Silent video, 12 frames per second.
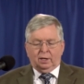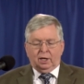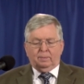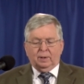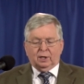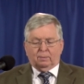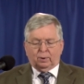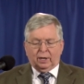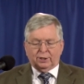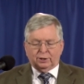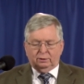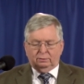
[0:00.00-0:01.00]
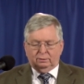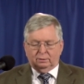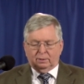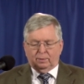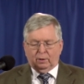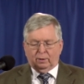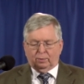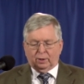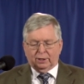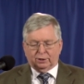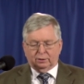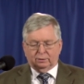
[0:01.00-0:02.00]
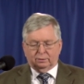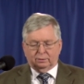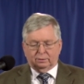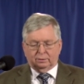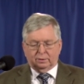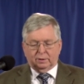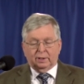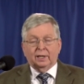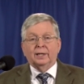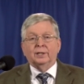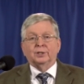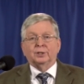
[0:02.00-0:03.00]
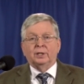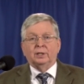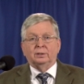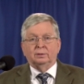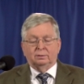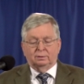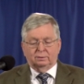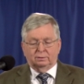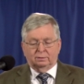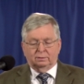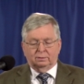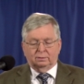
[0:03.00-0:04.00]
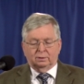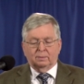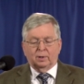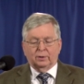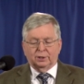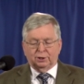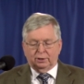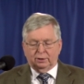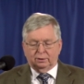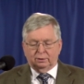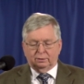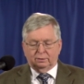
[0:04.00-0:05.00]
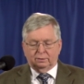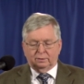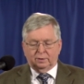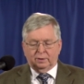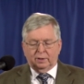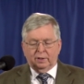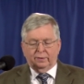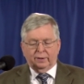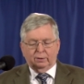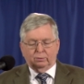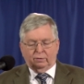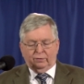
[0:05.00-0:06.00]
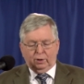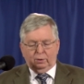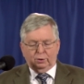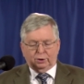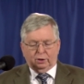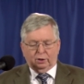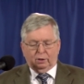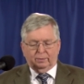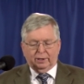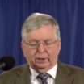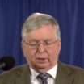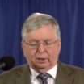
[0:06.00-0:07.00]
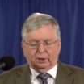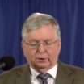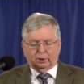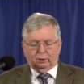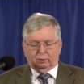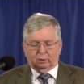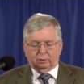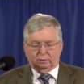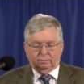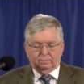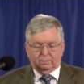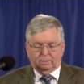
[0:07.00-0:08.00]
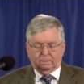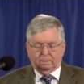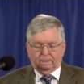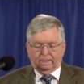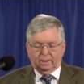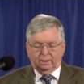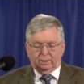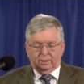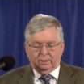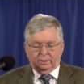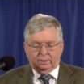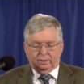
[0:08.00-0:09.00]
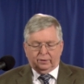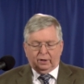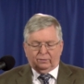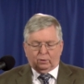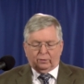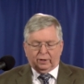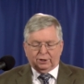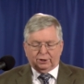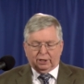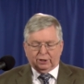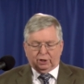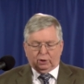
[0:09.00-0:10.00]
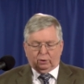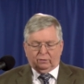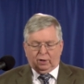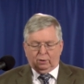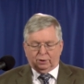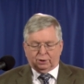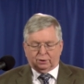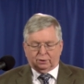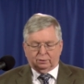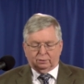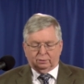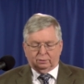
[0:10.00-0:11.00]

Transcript: heaping oppression upon oppression, and deceit upon deceit. They refuse to know me, declares the Lord. Therefore, thus says the Lord of hosts